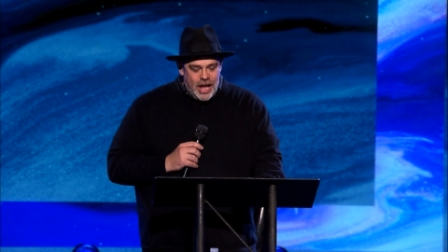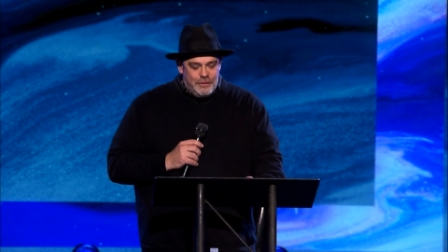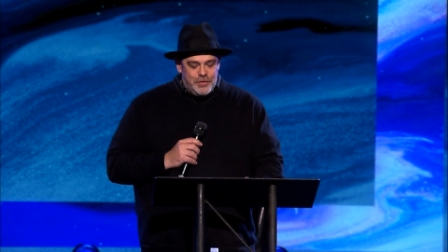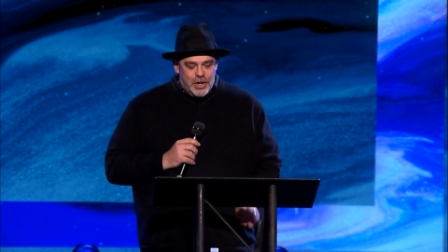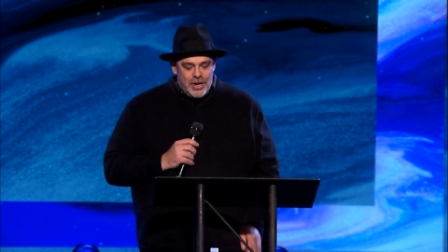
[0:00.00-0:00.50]

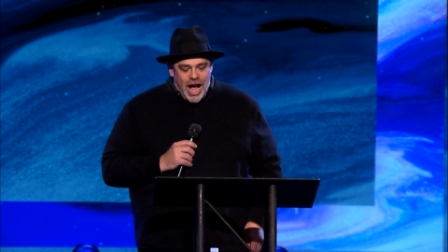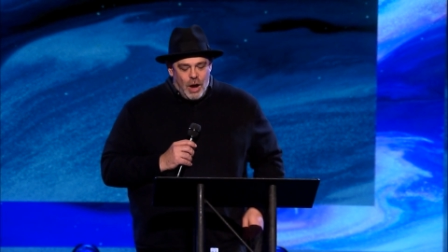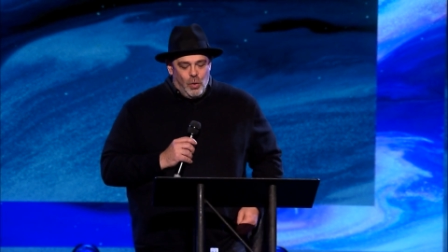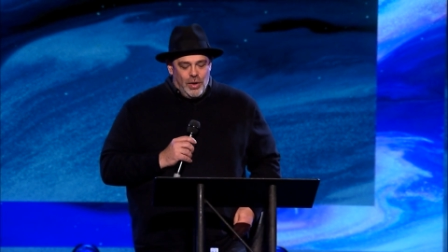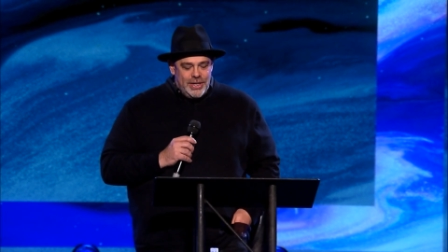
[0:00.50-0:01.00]
If you're
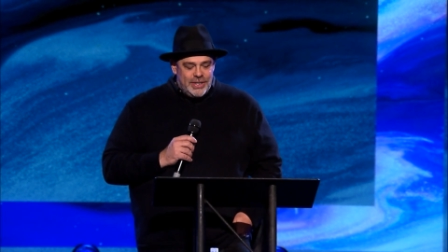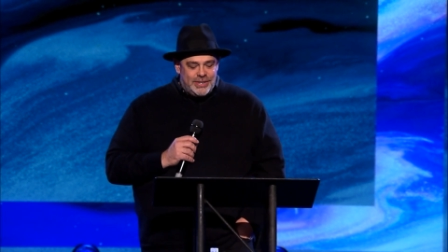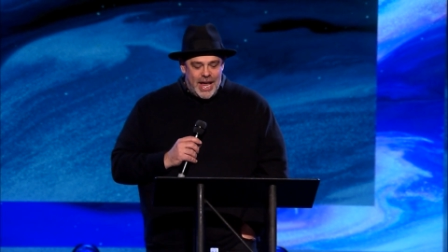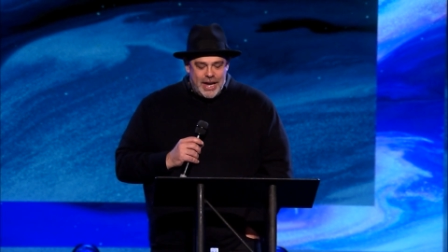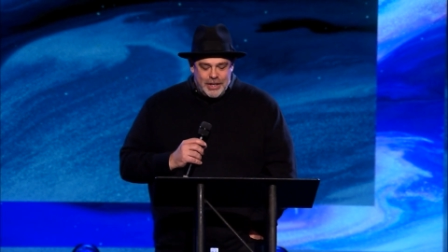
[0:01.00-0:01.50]
not willing to
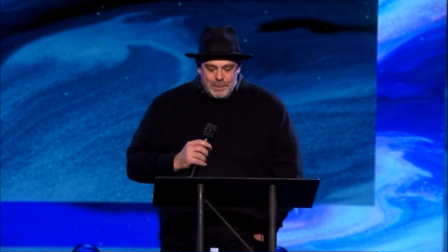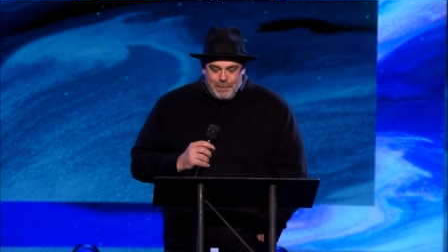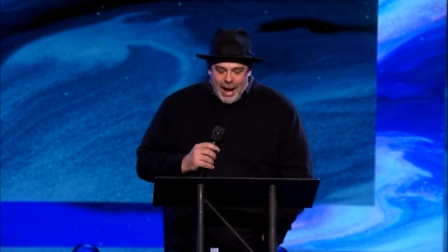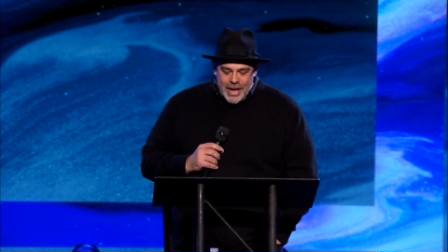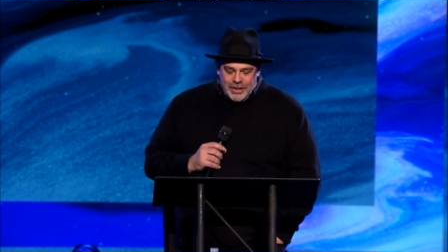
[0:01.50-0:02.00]
say
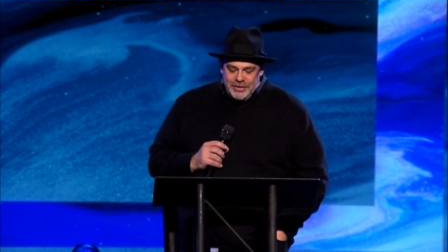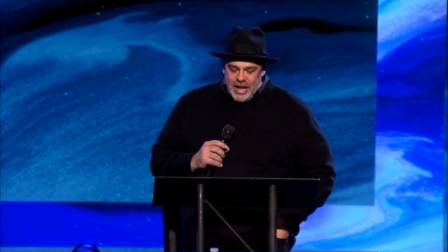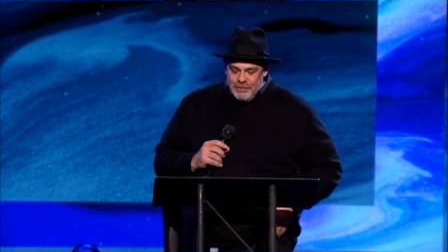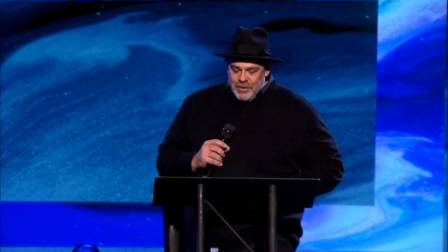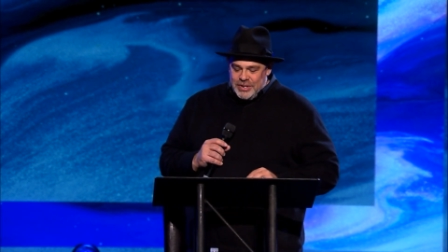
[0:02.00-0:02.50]
goodbye, you'll
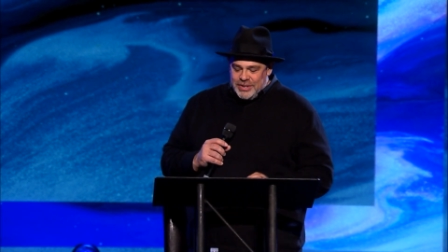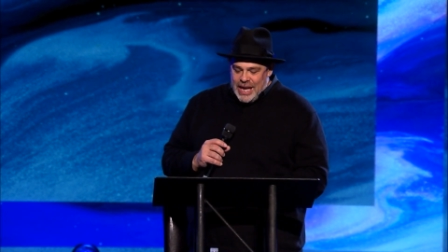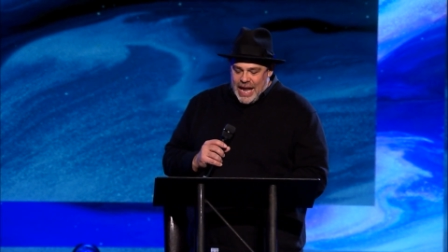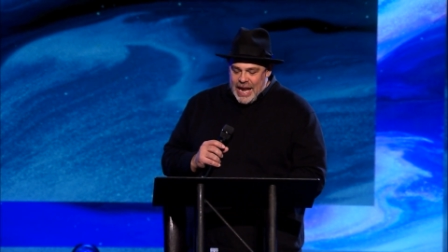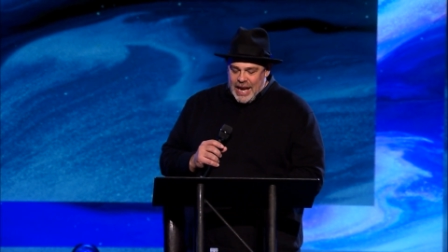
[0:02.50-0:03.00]
never
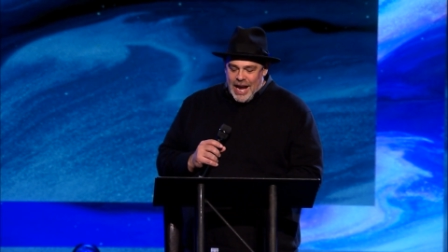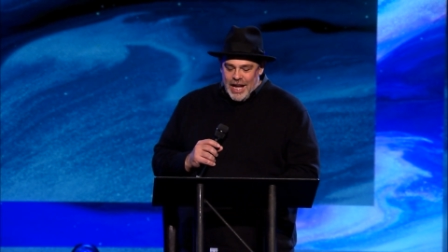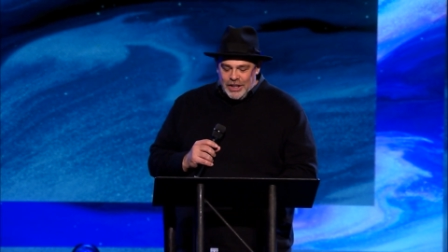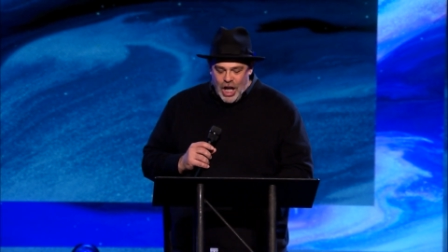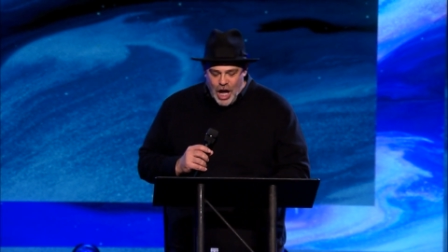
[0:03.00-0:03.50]
say
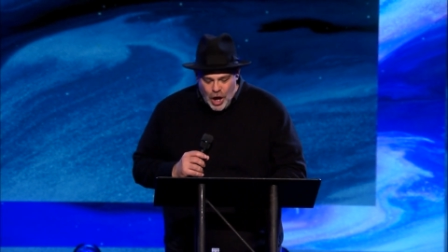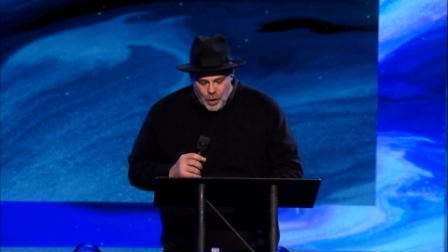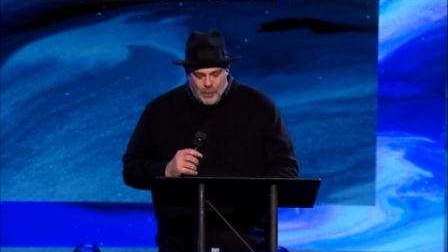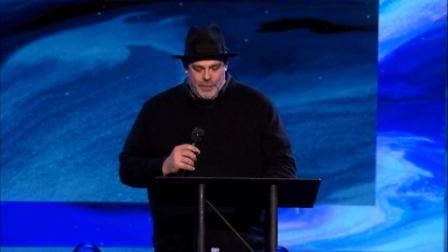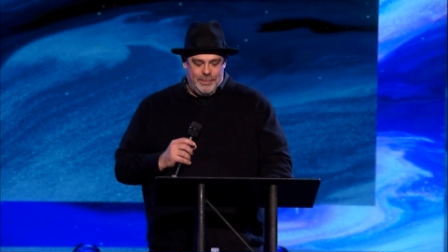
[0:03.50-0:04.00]

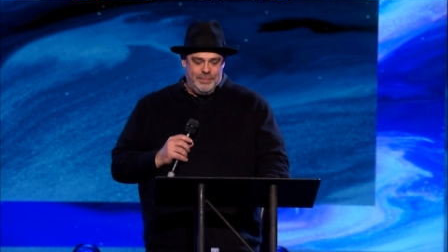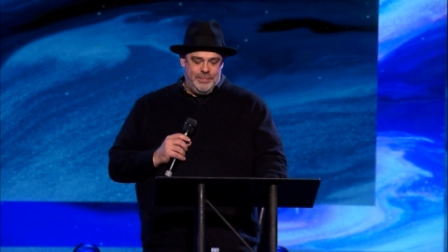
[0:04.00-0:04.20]
hello.